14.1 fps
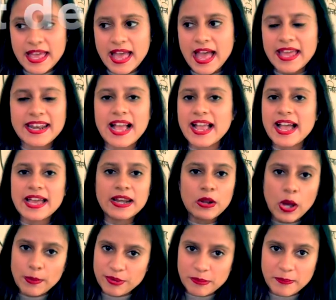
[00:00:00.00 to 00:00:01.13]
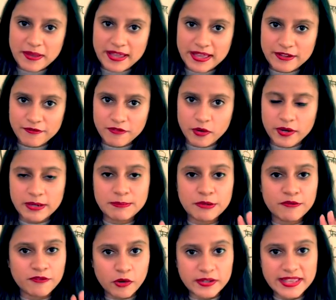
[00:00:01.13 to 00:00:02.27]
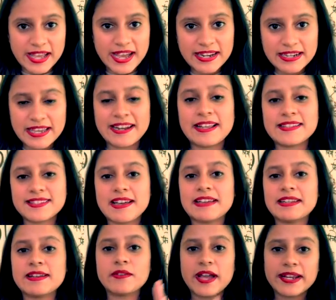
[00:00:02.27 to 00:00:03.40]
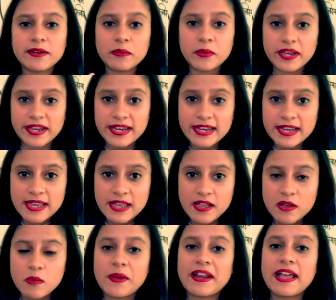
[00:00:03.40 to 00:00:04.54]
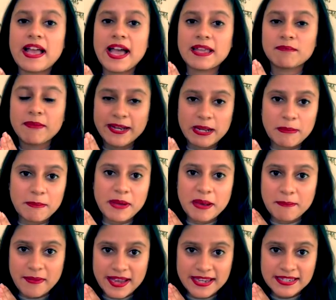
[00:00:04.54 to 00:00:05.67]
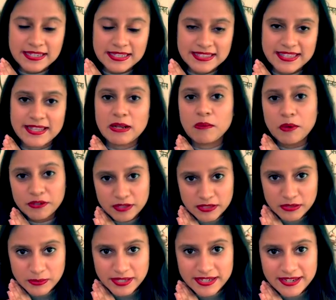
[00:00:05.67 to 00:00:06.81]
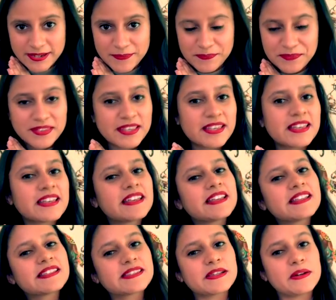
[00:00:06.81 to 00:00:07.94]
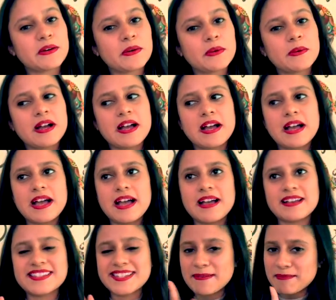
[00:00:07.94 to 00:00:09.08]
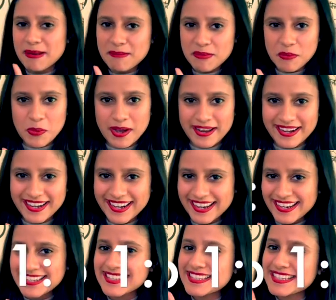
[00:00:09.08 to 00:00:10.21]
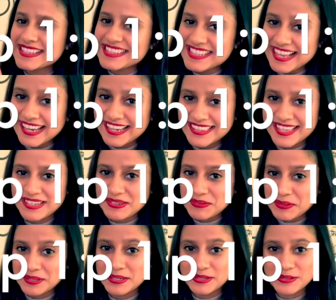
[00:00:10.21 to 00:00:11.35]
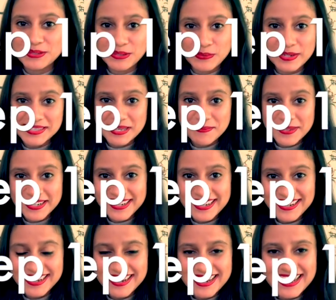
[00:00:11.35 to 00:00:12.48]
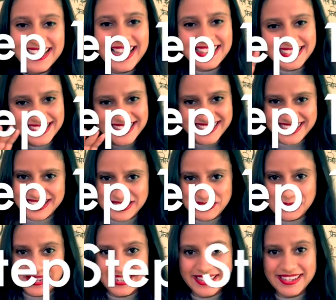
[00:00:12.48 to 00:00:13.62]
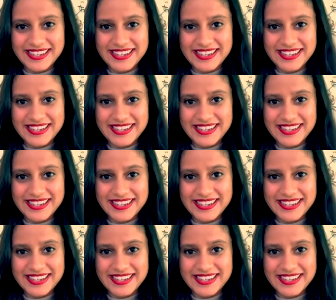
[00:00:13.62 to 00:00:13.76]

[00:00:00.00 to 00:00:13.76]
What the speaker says: and I had not prepared for it before that, and I started right away when I had made up my mind that I want to do it. So step number one is decide that you want to do USMLE and then stick to it.